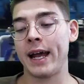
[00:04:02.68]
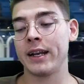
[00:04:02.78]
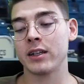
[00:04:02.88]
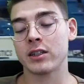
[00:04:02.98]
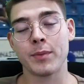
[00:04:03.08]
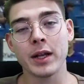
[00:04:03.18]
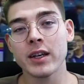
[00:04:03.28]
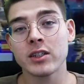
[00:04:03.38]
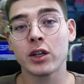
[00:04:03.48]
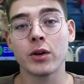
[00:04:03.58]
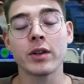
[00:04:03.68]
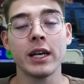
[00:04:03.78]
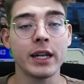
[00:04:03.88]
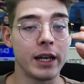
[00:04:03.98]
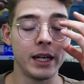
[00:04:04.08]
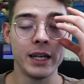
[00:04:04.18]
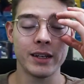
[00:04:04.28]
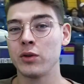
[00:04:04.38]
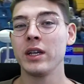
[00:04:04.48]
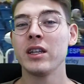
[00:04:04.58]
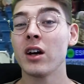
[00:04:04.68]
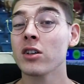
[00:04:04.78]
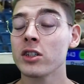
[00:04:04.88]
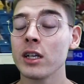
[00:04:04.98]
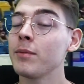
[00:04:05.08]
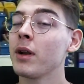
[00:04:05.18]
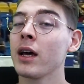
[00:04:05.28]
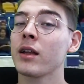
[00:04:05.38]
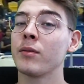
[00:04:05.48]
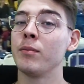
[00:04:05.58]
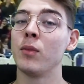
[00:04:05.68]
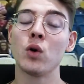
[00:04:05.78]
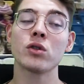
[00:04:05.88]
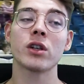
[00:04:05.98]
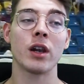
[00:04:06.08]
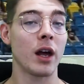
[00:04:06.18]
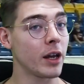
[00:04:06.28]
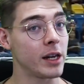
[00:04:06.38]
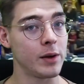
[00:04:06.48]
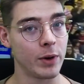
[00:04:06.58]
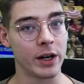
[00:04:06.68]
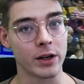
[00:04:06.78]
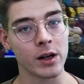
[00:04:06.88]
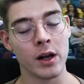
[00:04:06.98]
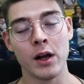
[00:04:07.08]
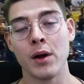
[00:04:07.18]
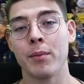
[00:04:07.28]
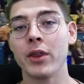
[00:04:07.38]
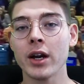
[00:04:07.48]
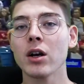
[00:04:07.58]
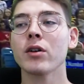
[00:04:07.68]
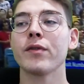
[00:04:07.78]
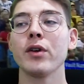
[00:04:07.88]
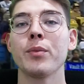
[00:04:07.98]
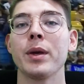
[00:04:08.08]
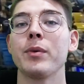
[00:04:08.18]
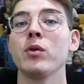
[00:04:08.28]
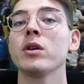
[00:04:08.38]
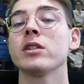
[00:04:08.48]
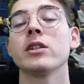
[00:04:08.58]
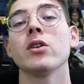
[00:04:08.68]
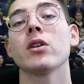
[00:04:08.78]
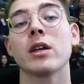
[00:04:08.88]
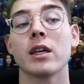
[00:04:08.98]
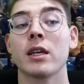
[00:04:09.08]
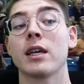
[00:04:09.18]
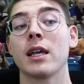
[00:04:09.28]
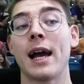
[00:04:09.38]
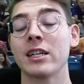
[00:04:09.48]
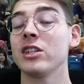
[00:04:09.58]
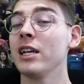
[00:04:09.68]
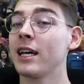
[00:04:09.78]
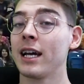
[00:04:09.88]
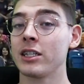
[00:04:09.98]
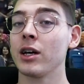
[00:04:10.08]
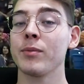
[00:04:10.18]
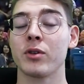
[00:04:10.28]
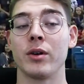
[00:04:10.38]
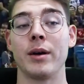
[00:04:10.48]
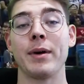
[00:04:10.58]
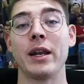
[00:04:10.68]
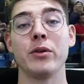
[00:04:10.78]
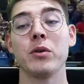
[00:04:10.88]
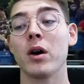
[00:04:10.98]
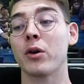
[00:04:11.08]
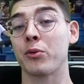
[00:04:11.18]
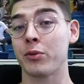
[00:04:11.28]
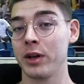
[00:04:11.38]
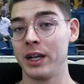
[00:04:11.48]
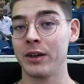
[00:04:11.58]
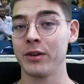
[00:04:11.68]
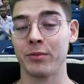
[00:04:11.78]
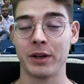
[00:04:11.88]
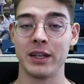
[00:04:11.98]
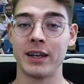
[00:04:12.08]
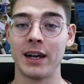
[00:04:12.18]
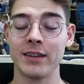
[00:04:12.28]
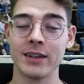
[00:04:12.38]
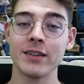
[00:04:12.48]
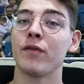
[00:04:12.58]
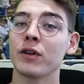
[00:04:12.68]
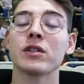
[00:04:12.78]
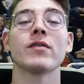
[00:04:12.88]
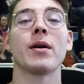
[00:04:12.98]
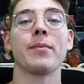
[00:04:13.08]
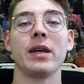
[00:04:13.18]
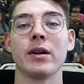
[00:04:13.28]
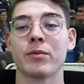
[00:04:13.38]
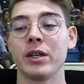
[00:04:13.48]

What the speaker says: And Zapata is currently in the lead, so he does seem like the most likely winner. But there are a few people who can still actually catch up to him and who are really good and really talented. First of them being